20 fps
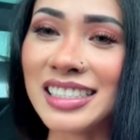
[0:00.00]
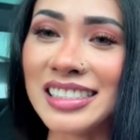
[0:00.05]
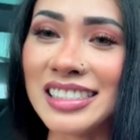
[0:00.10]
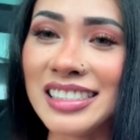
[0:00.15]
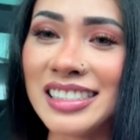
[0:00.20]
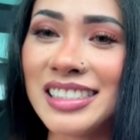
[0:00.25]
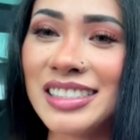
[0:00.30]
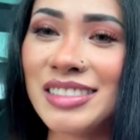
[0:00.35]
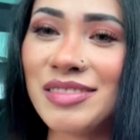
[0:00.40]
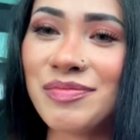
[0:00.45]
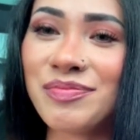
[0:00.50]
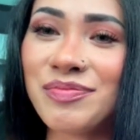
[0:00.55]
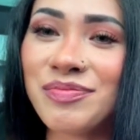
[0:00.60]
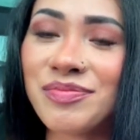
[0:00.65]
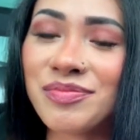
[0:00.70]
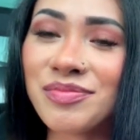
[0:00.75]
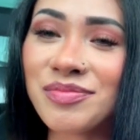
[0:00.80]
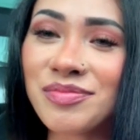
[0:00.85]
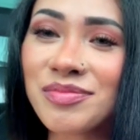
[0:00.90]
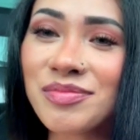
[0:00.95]
crisis.
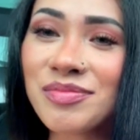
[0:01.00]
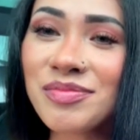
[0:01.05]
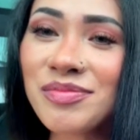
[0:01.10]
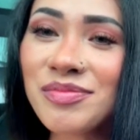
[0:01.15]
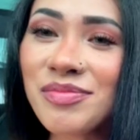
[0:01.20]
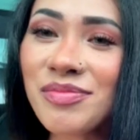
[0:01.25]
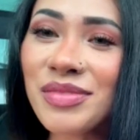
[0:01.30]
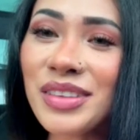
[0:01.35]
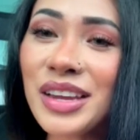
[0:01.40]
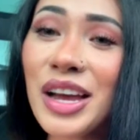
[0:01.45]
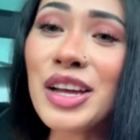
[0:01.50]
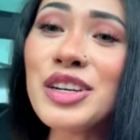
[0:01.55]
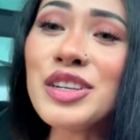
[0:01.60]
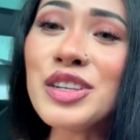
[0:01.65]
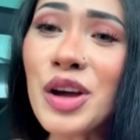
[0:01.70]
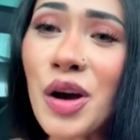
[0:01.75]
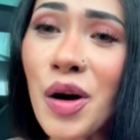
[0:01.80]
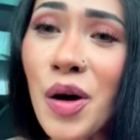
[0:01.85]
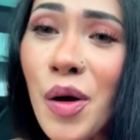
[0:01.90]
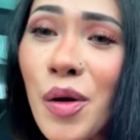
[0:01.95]

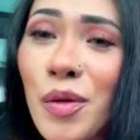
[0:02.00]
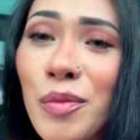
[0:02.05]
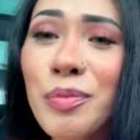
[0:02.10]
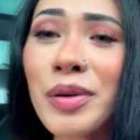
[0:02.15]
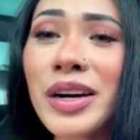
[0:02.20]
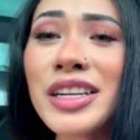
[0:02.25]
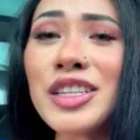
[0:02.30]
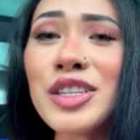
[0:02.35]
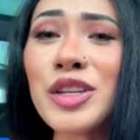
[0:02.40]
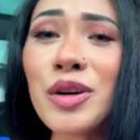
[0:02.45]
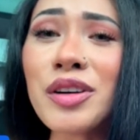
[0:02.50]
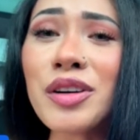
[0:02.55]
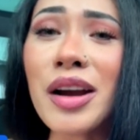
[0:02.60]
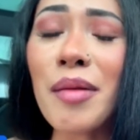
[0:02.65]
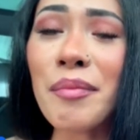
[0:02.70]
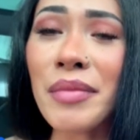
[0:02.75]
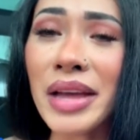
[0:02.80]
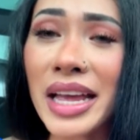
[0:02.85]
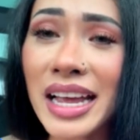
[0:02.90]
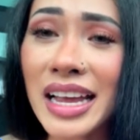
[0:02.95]
No, but you're
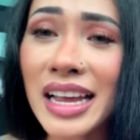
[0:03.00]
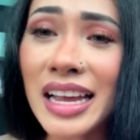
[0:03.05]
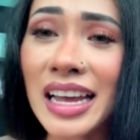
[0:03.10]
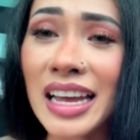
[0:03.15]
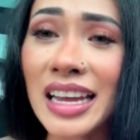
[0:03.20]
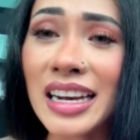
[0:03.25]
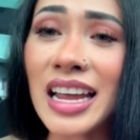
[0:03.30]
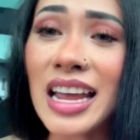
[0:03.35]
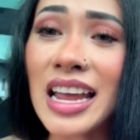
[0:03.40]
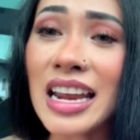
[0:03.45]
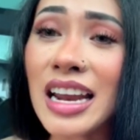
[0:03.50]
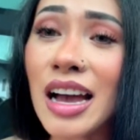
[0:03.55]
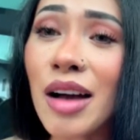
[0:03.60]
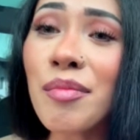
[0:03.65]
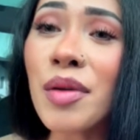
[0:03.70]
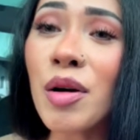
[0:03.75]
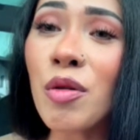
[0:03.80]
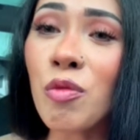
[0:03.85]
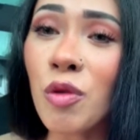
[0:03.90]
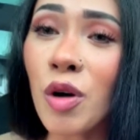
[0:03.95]
a man and I'm
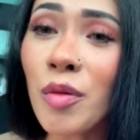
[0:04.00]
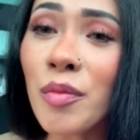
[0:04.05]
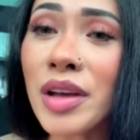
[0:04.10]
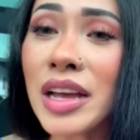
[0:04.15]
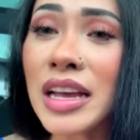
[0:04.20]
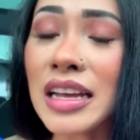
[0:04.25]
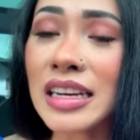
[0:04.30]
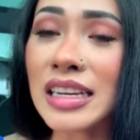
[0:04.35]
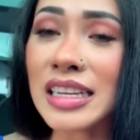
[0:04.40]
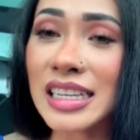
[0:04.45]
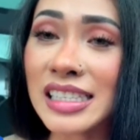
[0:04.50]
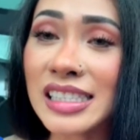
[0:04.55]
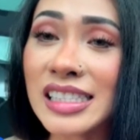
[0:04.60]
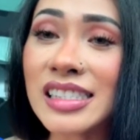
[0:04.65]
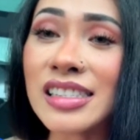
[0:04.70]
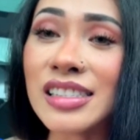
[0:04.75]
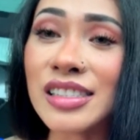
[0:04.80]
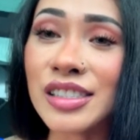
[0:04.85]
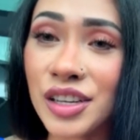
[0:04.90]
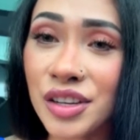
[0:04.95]
a woman.
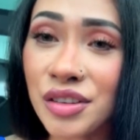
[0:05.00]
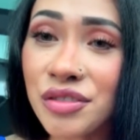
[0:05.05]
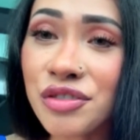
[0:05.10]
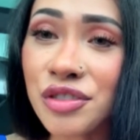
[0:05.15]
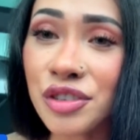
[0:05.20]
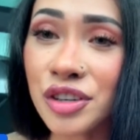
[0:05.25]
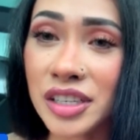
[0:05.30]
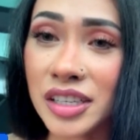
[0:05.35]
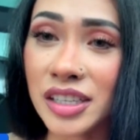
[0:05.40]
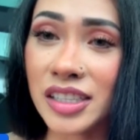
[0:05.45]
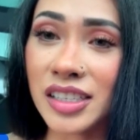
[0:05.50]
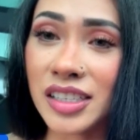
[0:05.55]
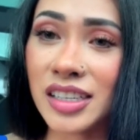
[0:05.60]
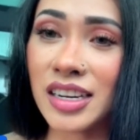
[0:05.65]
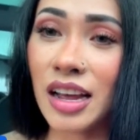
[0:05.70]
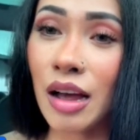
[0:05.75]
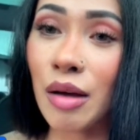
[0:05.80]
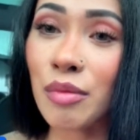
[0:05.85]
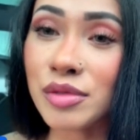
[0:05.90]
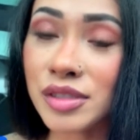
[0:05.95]
It's different.
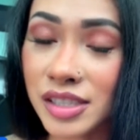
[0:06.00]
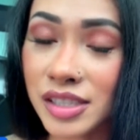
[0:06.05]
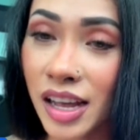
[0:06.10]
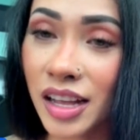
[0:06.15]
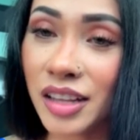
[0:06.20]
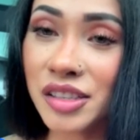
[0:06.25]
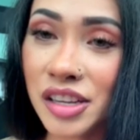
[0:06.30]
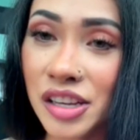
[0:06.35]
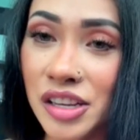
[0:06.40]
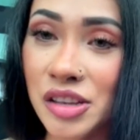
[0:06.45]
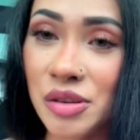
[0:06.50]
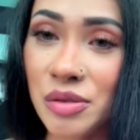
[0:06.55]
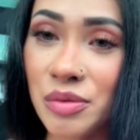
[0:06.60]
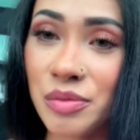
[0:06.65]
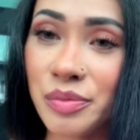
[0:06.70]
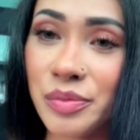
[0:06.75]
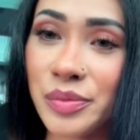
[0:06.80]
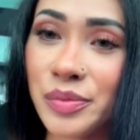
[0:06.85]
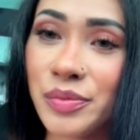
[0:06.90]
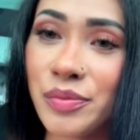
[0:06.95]
I'm telling
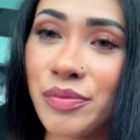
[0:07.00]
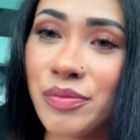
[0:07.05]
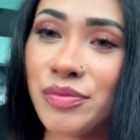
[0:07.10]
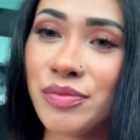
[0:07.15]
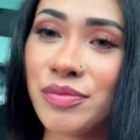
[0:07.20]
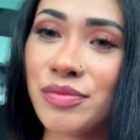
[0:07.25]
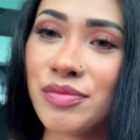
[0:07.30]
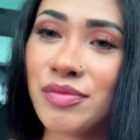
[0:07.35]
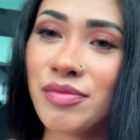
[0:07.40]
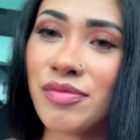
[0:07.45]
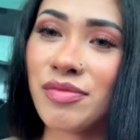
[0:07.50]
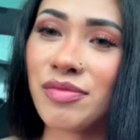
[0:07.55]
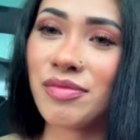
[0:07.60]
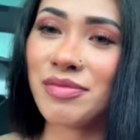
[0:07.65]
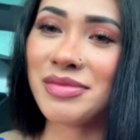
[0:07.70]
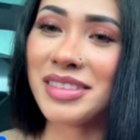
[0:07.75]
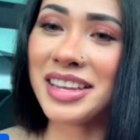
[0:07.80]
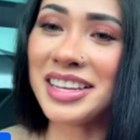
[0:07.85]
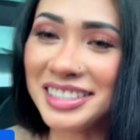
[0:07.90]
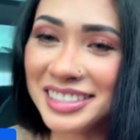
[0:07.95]

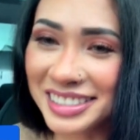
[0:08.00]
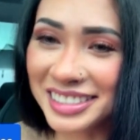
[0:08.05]
you.